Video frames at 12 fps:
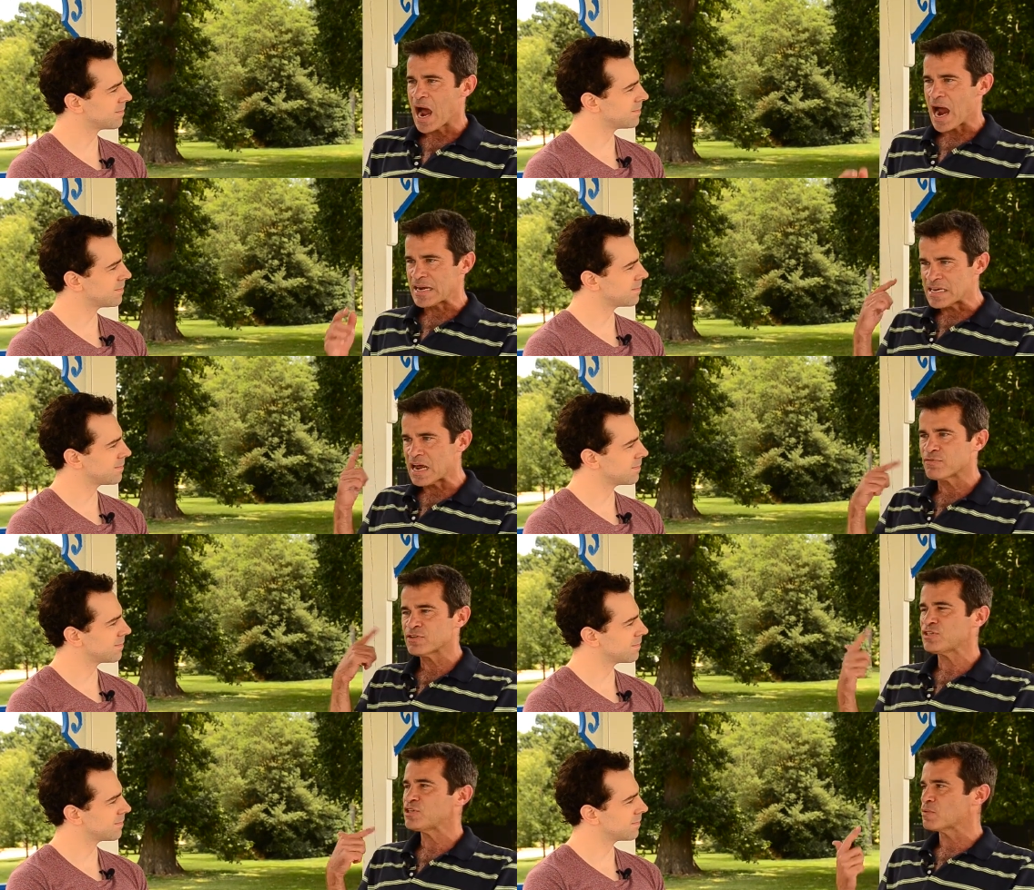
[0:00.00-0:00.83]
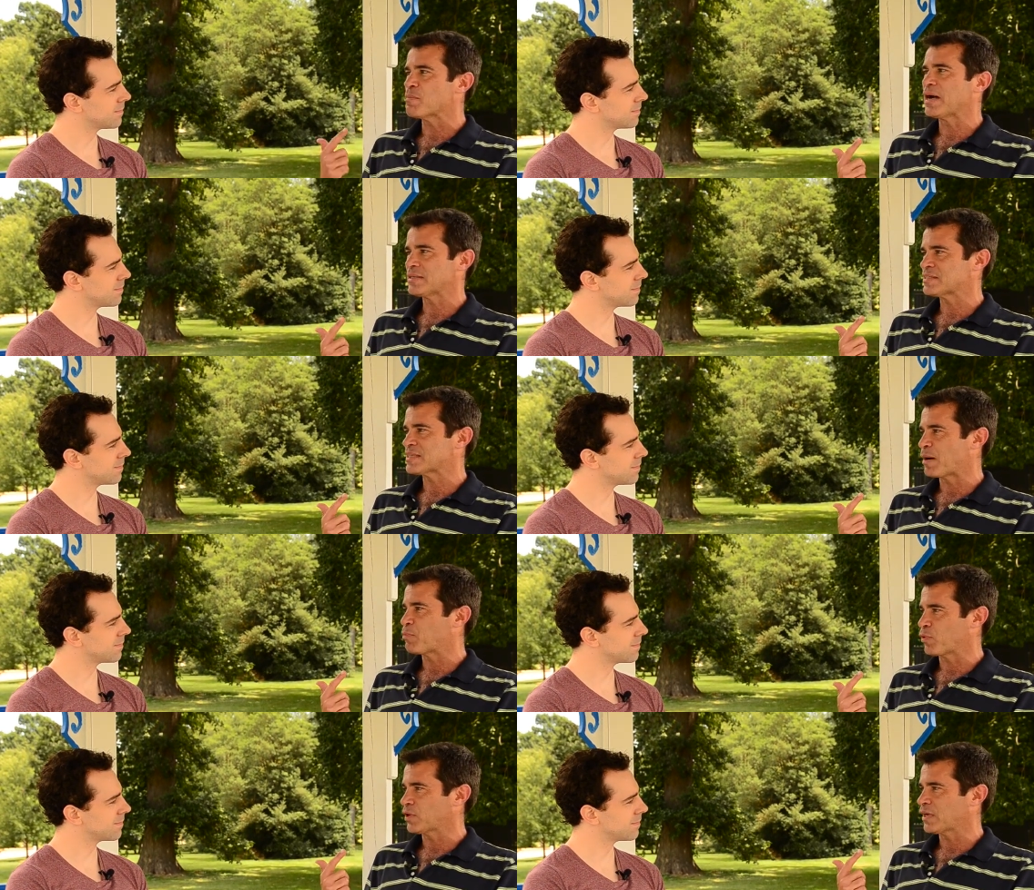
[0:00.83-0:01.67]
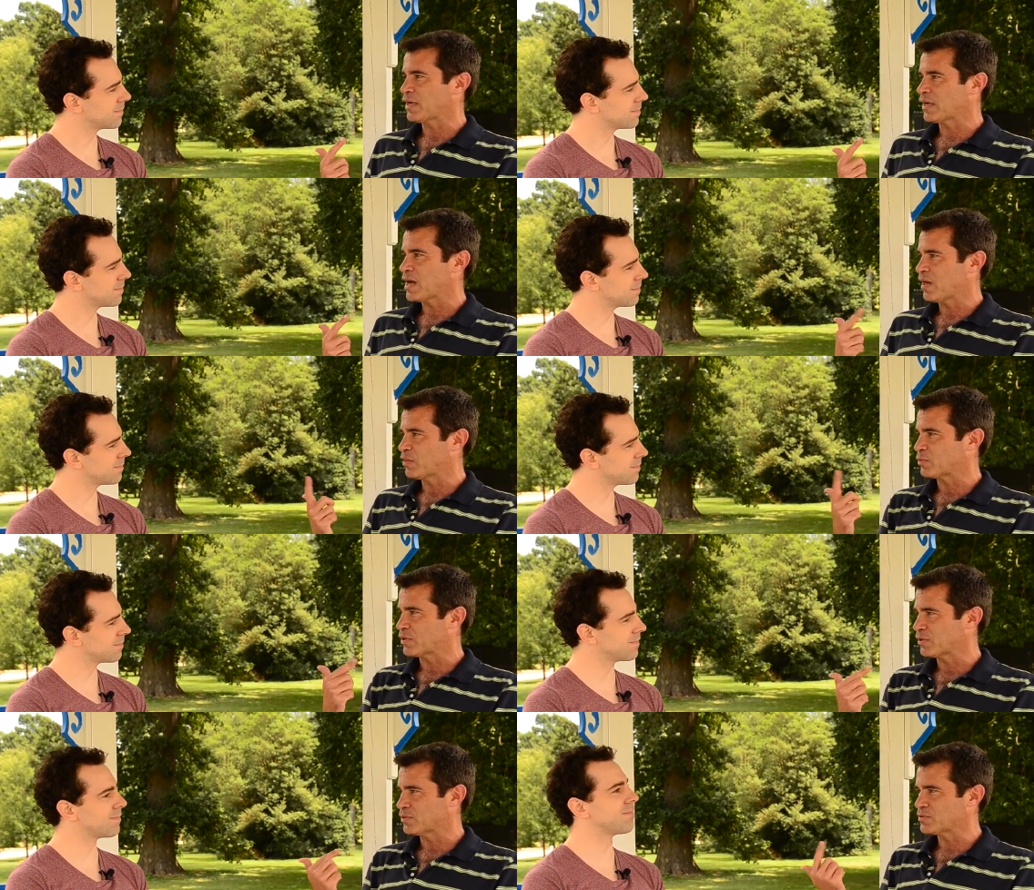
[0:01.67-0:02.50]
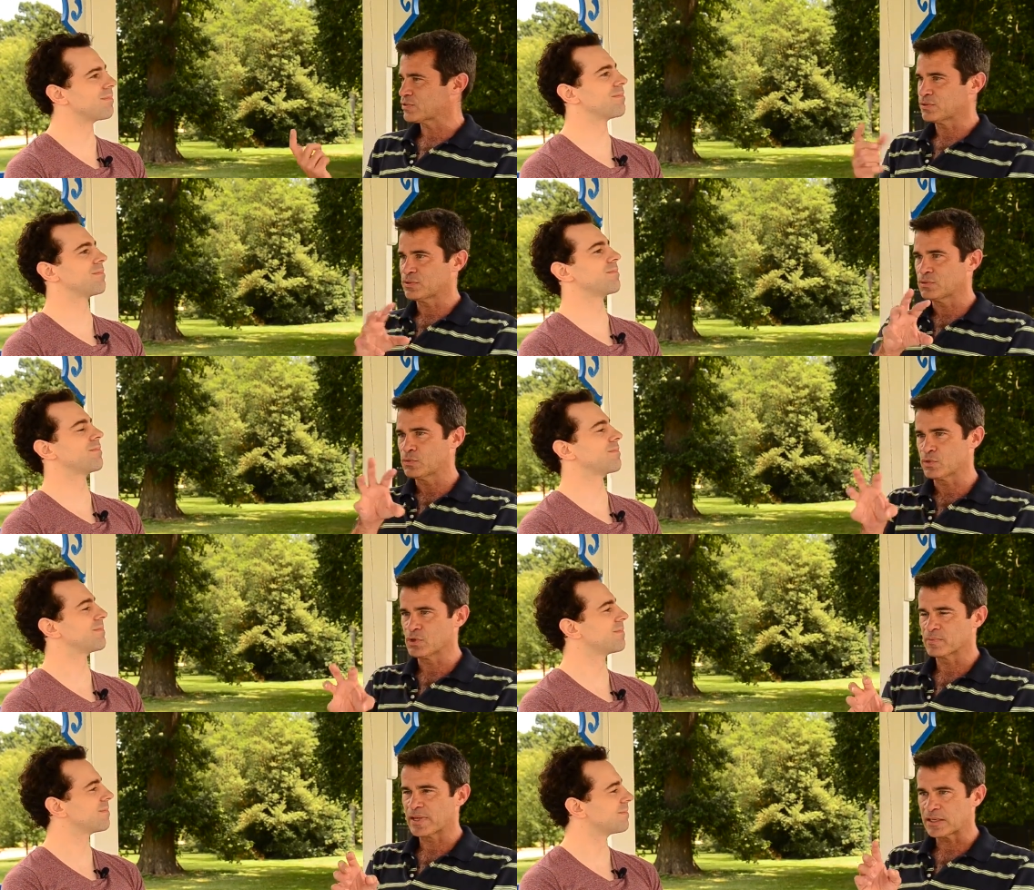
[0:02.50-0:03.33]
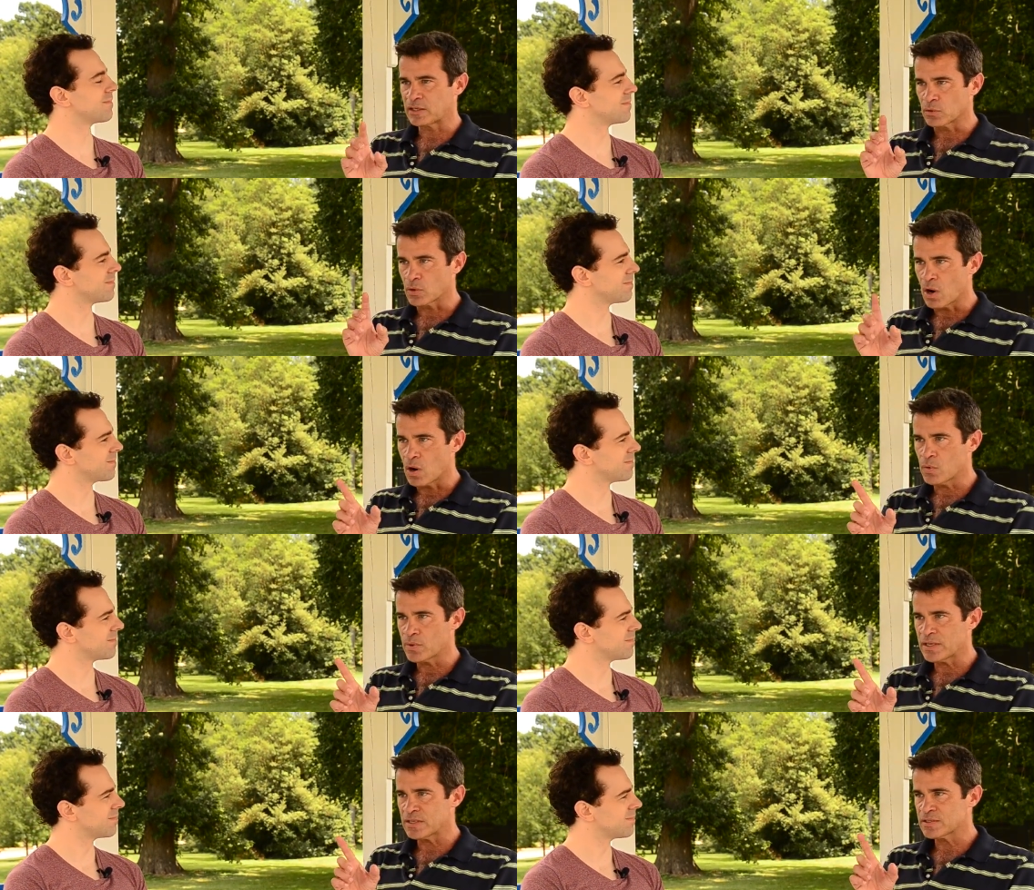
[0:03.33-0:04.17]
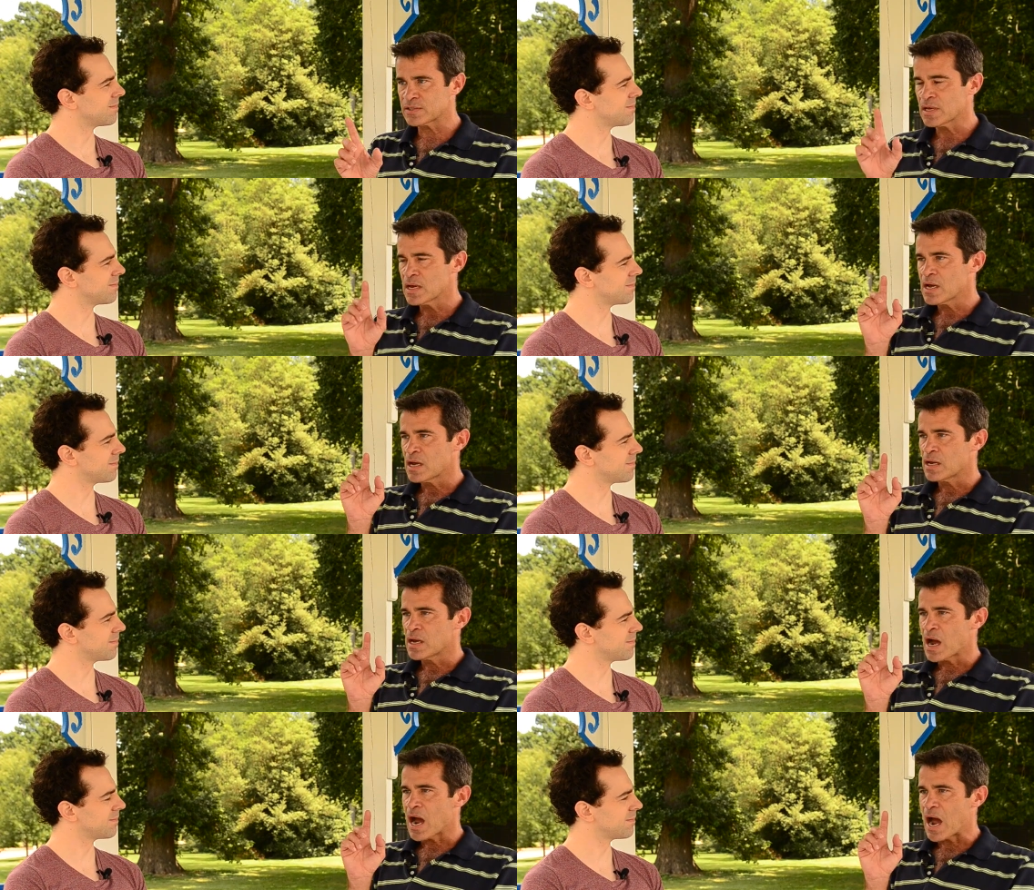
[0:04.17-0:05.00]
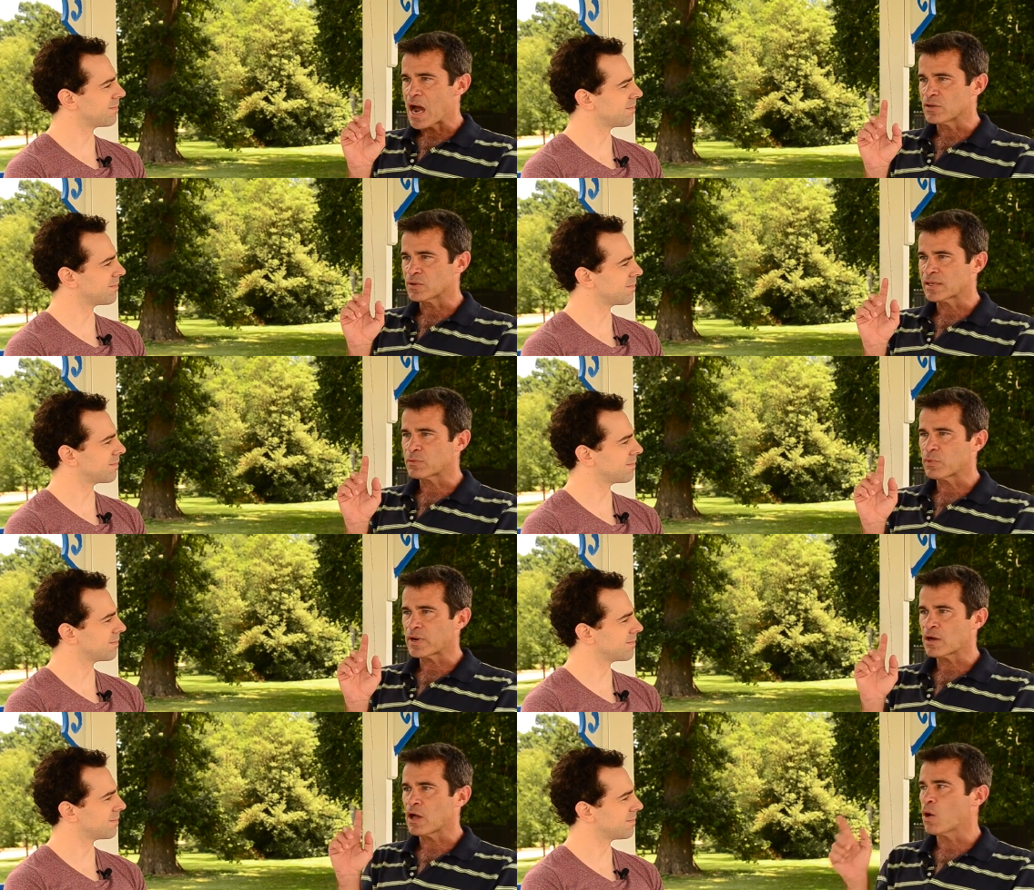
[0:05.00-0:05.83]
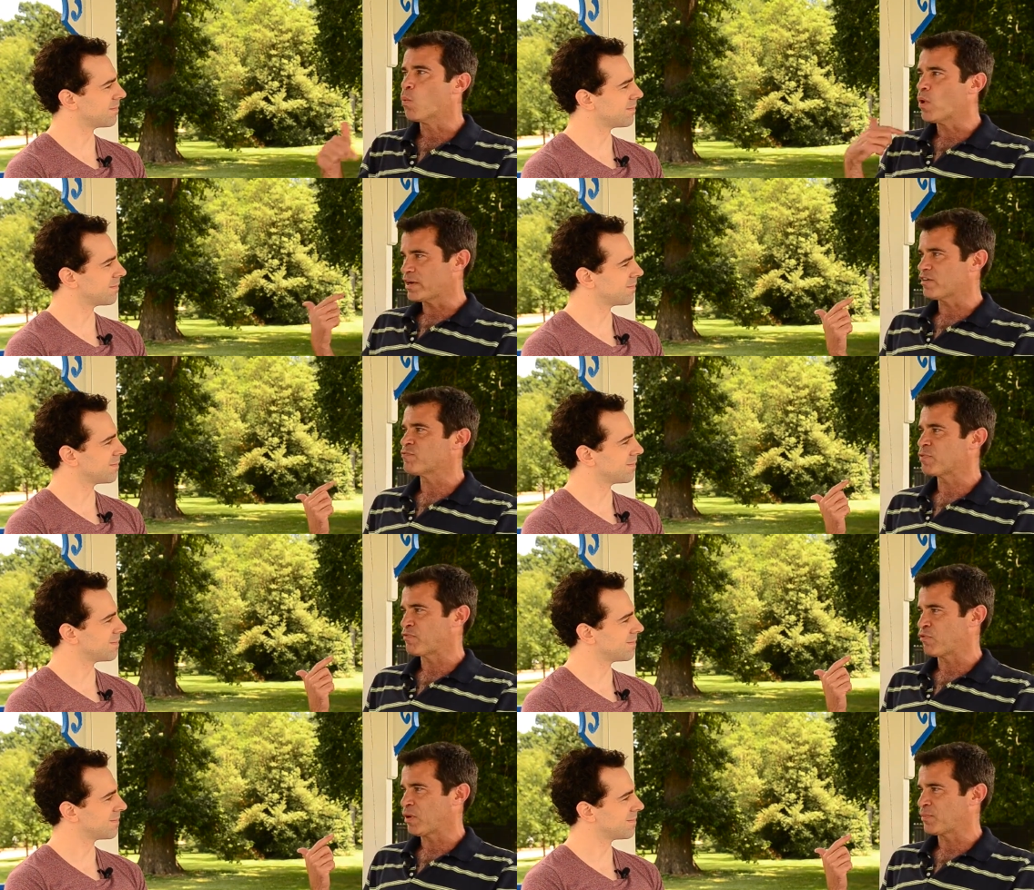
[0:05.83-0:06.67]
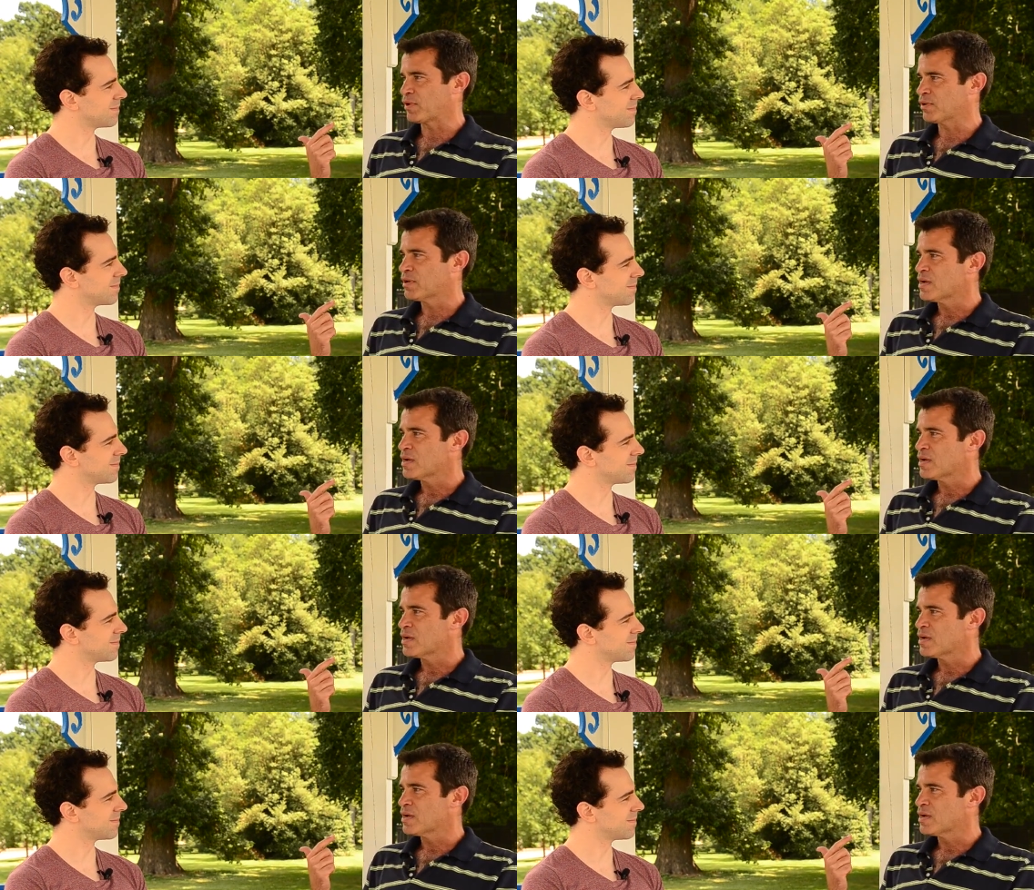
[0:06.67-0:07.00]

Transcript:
Speaker 1: I never see your mind stop working on the rehearsal mm. room. Like you're always, you're like what I call what if performer.